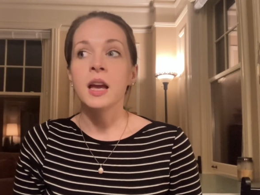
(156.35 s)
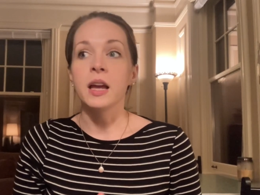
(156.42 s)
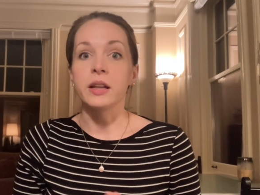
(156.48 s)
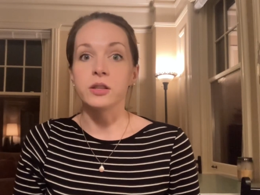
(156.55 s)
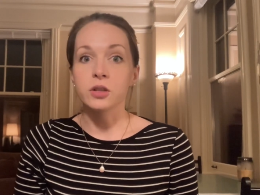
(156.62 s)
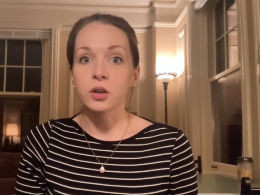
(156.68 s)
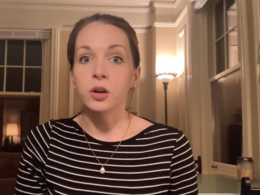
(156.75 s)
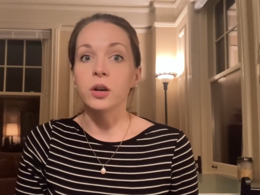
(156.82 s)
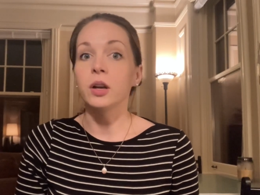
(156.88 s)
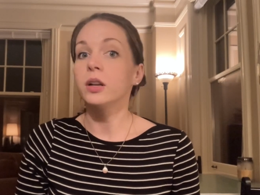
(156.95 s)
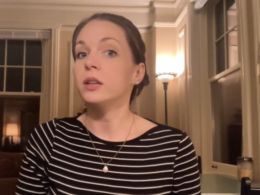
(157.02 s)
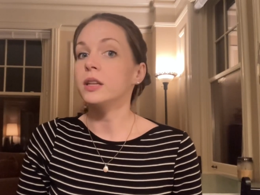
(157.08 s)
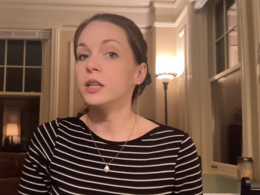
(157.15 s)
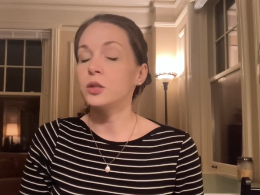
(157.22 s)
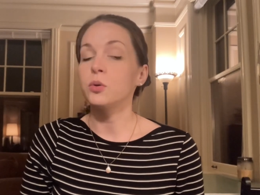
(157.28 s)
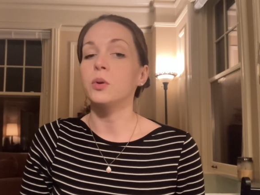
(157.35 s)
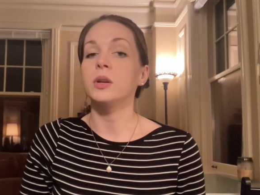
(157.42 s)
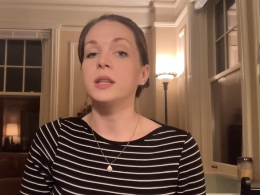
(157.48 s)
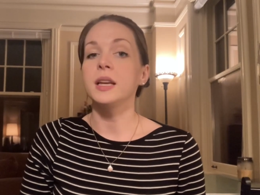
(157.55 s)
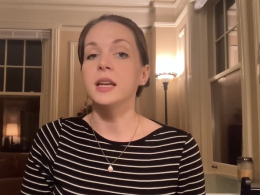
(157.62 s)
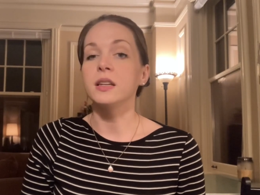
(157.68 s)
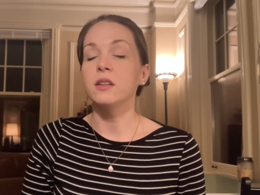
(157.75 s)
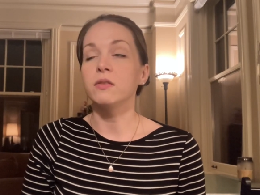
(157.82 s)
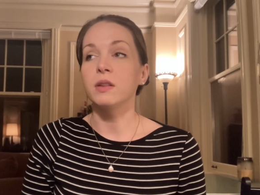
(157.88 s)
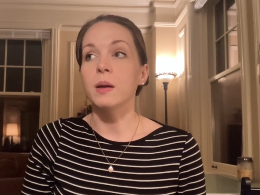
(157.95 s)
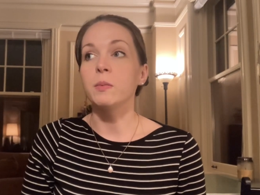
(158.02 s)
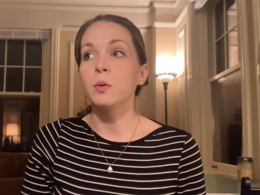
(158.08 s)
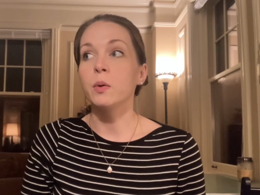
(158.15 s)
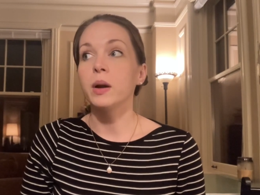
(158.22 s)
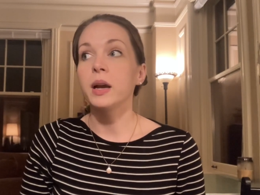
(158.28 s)
It's currently toward the end of
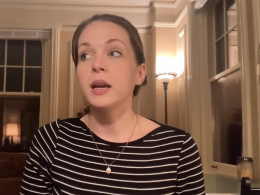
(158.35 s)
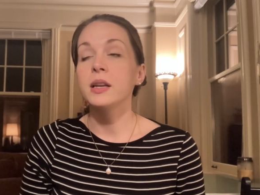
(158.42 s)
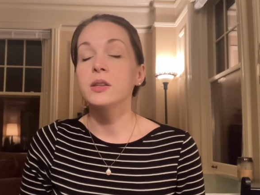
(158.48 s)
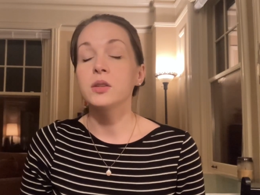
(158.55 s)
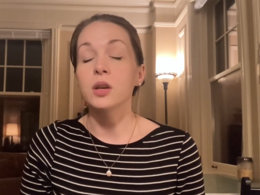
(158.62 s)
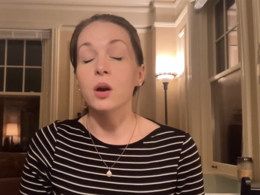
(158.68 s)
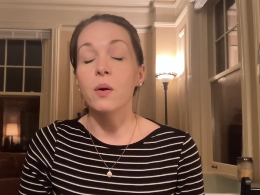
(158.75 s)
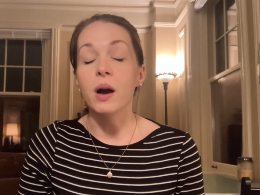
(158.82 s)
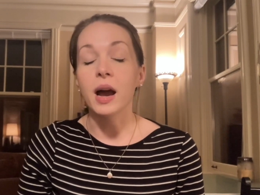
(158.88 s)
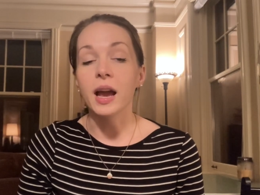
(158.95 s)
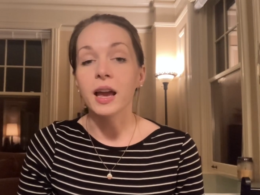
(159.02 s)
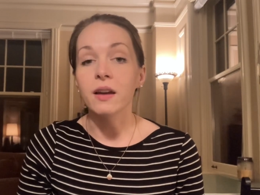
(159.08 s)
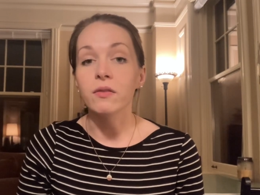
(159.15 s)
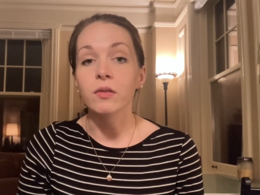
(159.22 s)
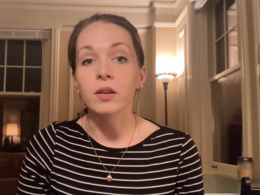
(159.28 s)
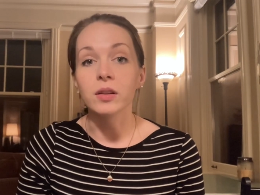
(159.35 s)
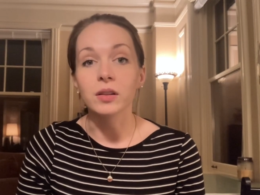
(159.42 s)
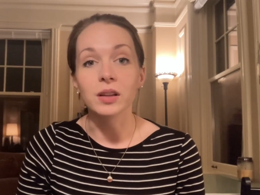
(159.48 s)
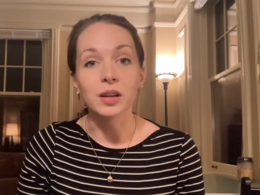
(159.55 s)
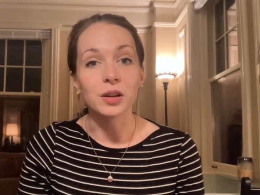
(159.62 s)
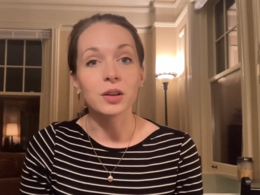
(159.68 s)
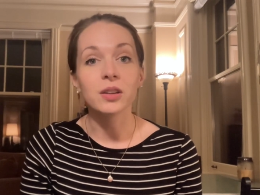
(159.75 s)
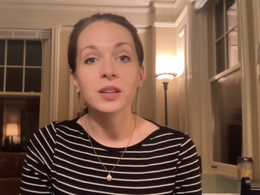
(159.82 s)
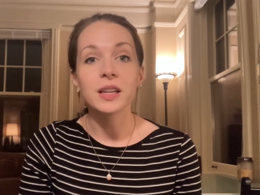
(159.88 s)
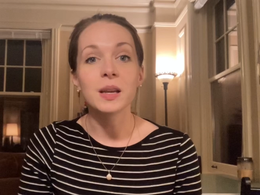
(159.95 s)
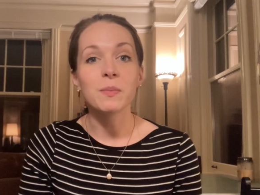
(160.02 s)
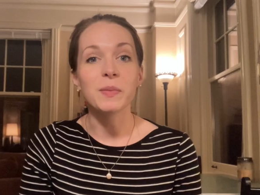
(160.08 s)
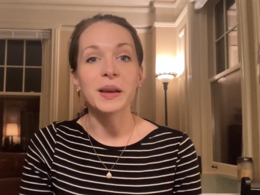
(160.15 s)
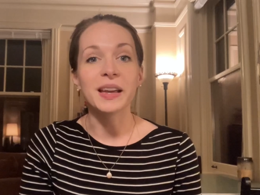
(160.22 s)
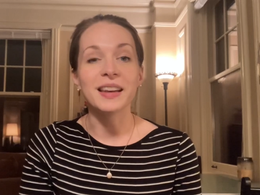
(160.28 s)
February, so I have literally
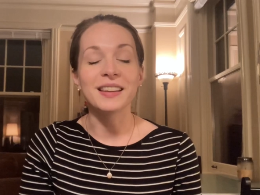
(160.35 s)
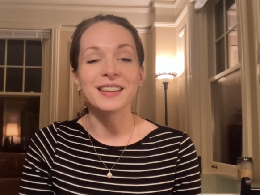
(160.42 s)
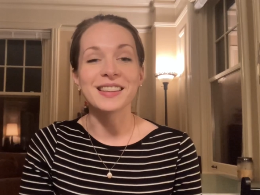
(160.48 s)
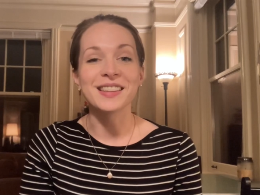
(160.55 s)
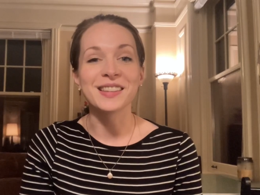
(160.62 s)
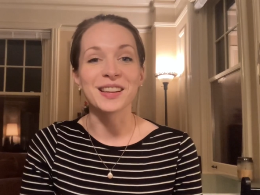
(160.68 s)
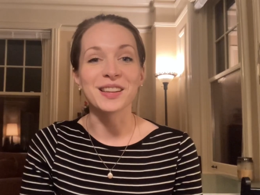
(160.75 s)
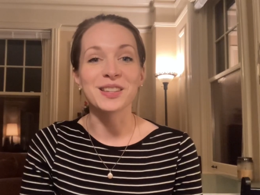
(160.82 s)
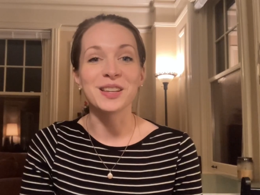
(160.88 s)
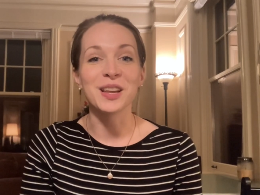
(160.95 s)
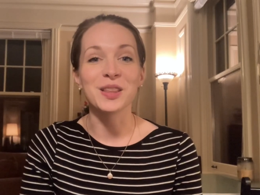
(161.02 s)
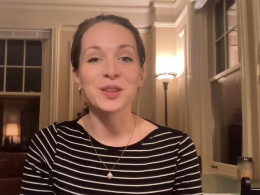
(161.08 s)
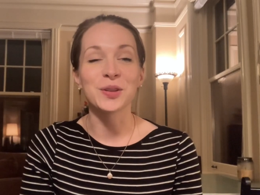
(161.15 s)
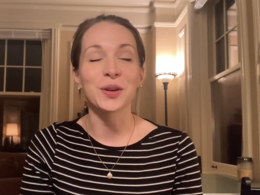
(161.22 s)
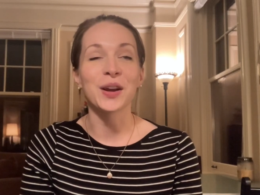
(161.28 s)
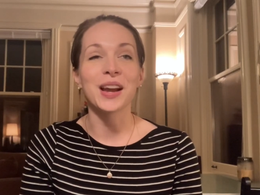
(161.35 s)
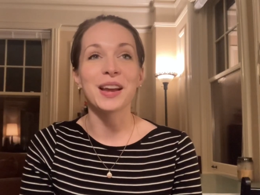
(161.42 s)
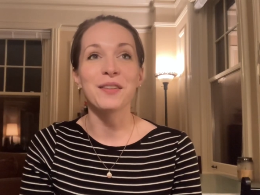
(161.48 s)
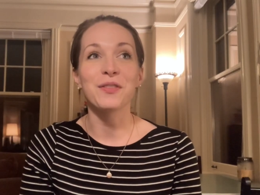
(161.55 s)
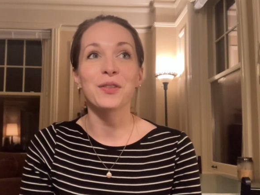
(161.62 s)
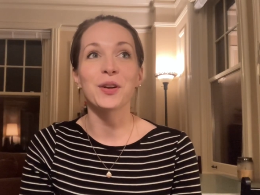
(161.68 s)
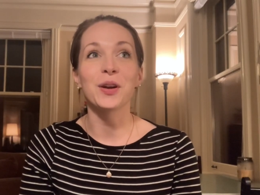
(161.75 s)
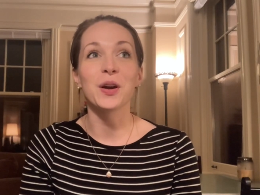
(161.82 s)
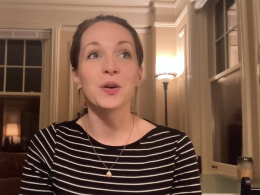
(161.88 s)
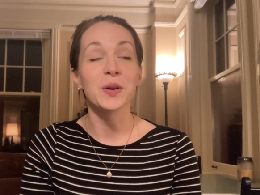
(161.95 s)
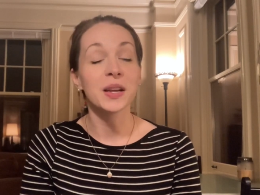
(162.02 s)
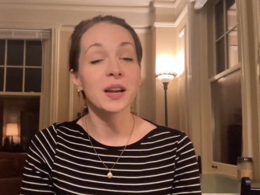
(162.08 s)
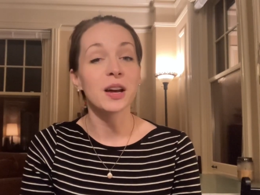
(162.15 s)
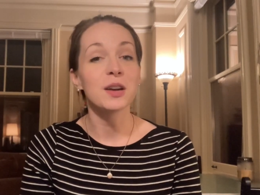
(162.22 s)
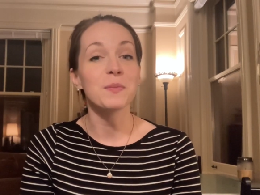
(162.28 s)
been in the 16th tray for
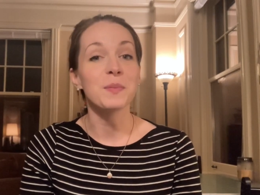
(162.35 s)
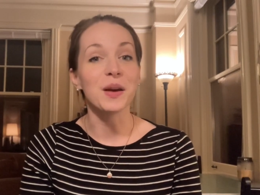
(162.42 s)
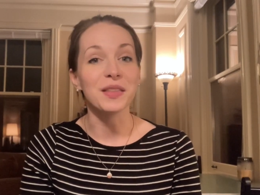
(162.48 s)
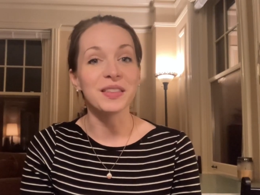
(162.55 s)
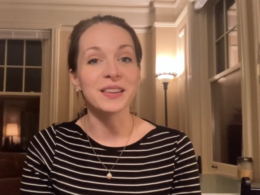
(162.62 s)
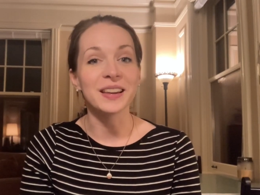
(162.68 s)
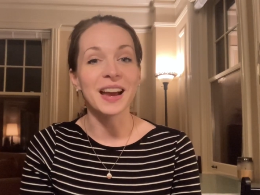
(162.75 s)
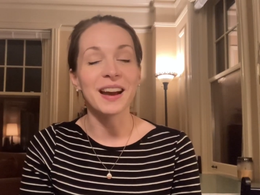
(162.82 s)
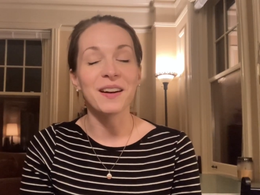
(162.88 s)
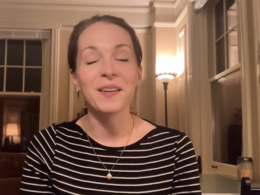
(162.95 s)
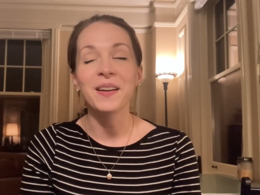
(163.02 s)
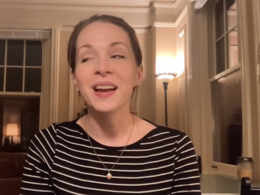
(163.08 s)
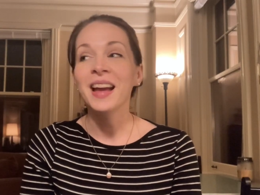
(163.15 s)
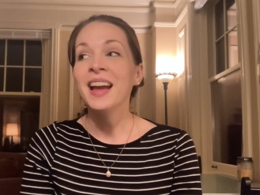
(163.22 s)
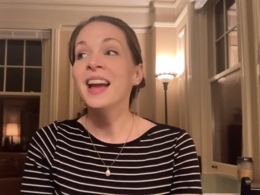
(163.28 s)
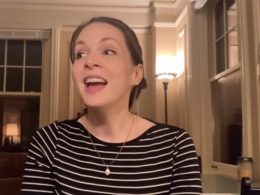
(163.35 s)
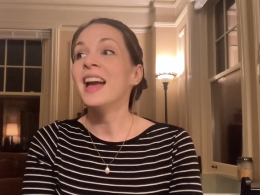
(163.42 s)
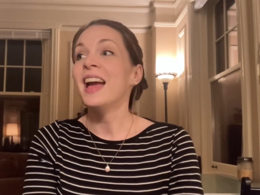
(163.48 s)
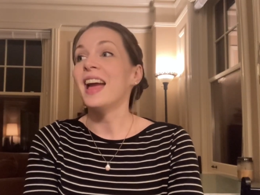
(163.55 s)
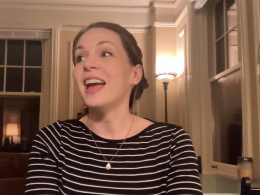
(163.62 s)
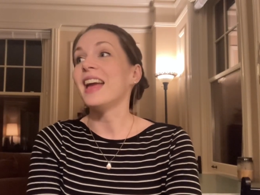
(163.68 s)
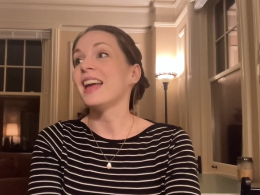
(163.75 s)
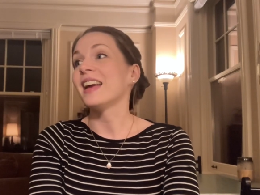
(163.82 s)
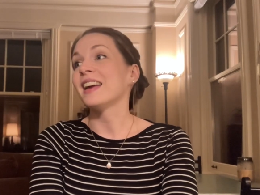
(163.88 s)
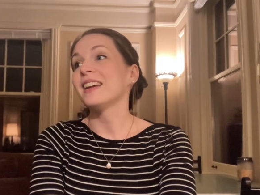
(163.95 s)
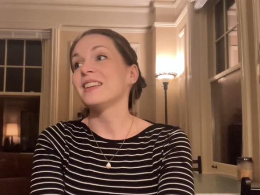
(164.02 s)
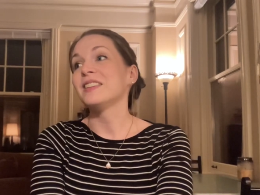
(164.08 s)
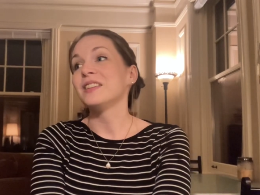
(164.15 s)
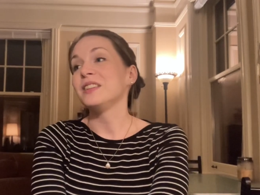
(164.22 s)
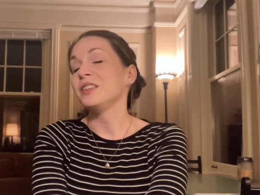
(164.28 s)
going on a month now,
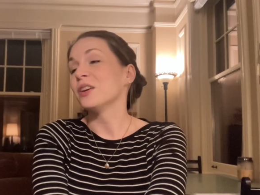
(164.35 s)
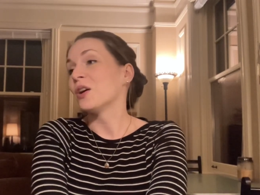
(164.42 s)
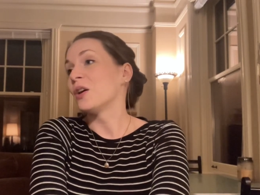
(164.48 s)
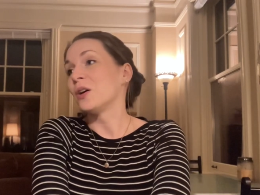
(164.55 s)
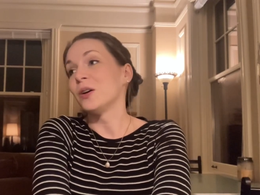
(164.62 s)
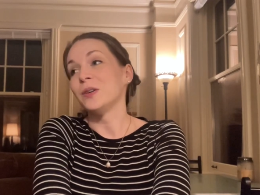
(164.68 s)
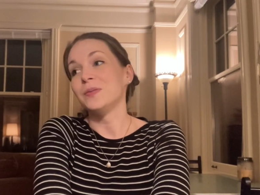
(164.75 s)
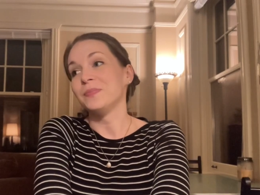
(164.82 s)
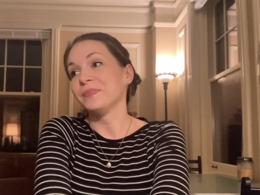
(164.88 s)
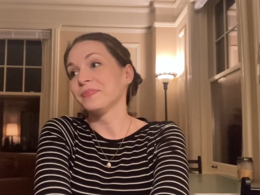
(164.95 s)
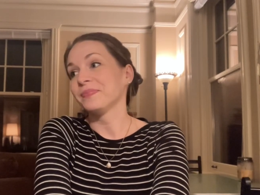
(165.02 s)
and y'all,